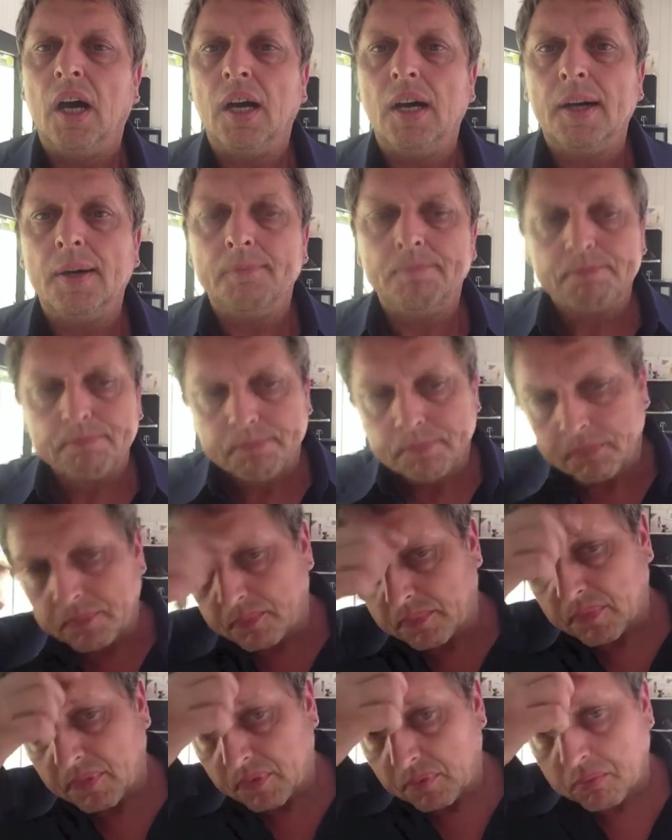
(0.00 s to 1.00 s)

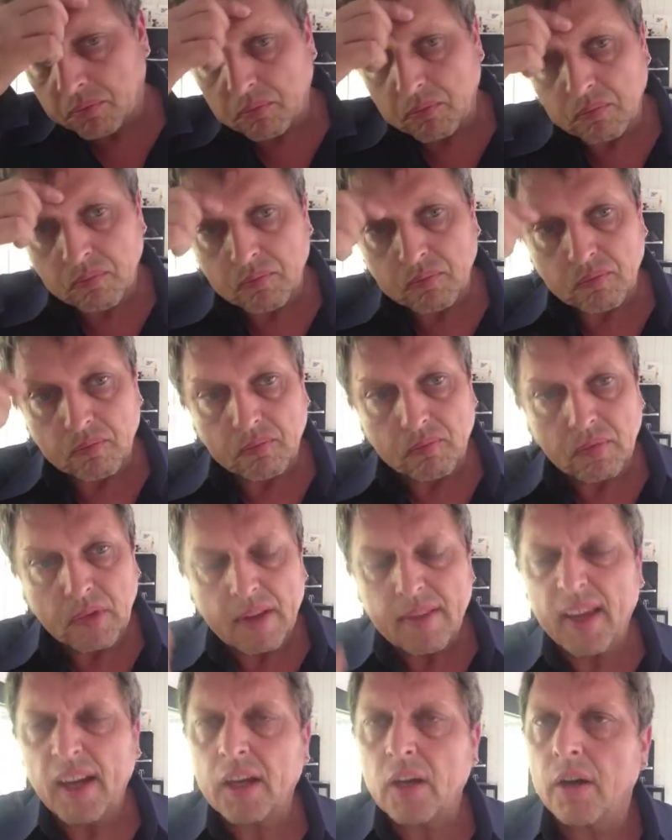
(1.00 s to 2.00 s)

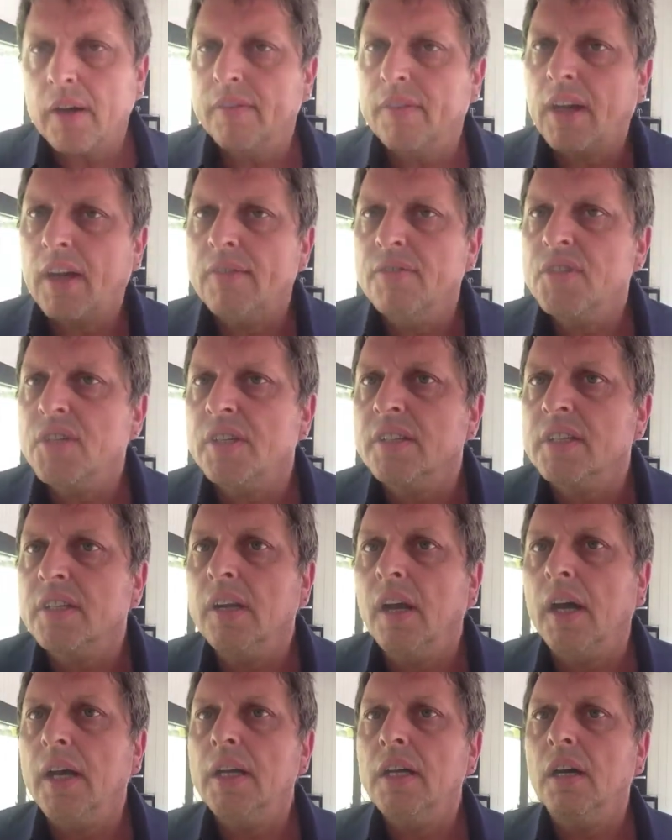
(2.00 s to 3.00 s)
That kind of covers it
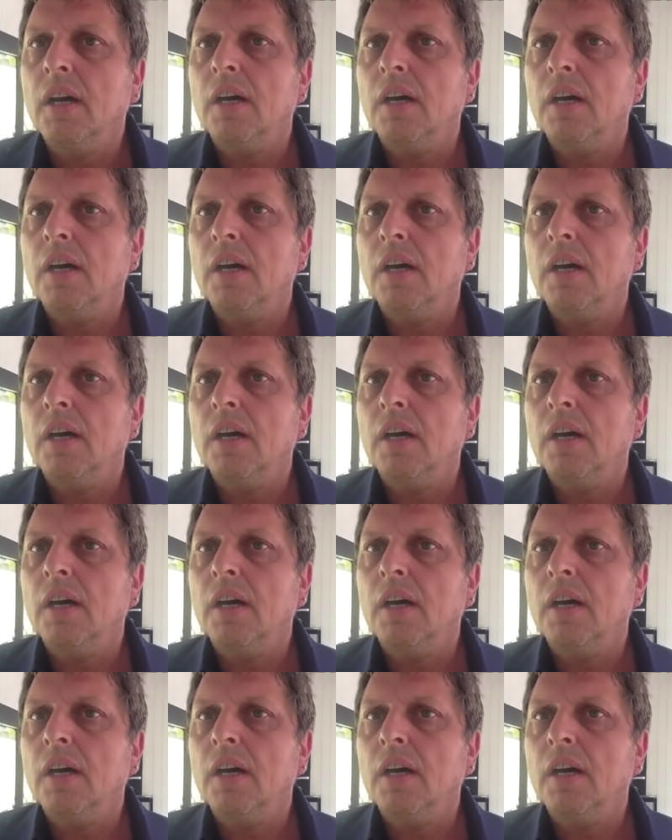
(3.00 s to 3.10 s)
today.